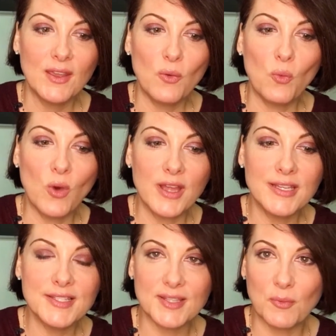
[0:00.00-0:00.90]
One
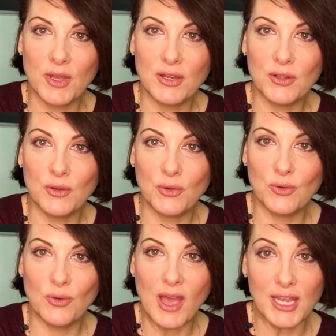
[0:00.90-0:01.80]
is someone
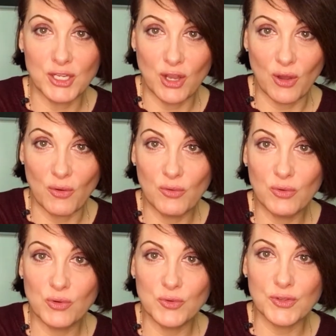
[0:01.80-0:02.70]
who I know,
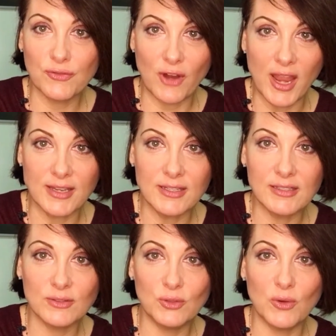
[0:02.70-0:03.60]
who's a friend,
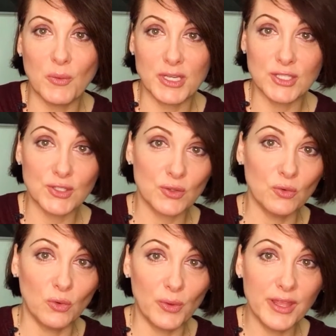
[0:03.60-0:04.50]
who I went to
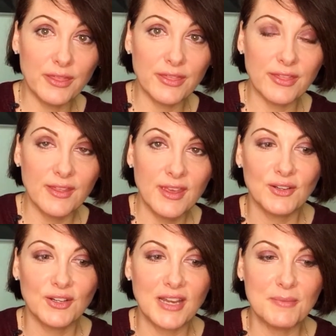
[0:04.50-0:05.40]
school with.
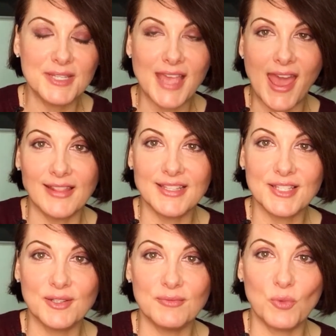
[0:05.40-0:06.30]
Her name is
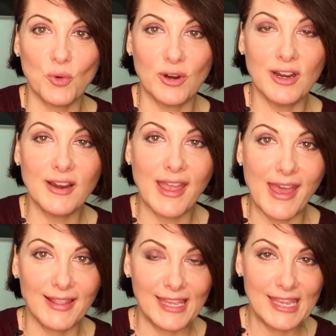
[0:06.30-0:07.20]
Allison Moore,
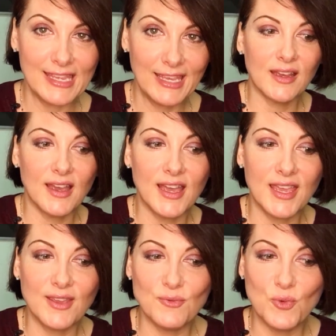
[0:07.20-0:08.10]
Allie.
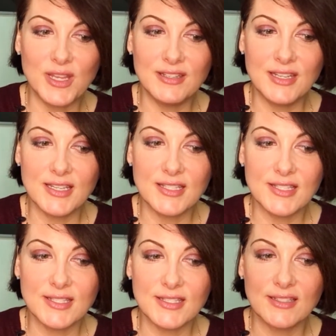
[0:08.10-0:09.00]
I
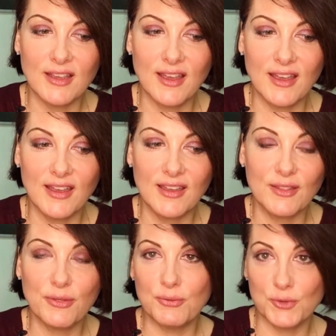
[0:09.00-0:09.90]
witnessed
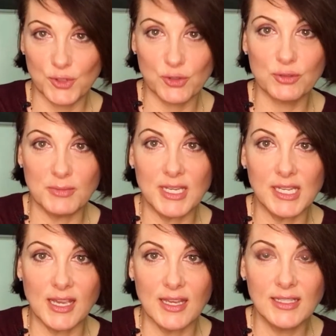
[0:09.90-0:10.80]
through social
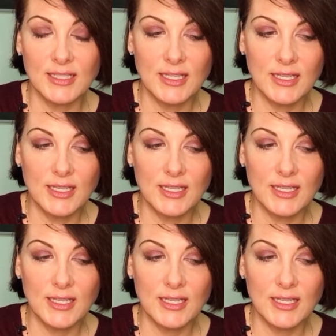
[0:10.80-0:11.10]
media,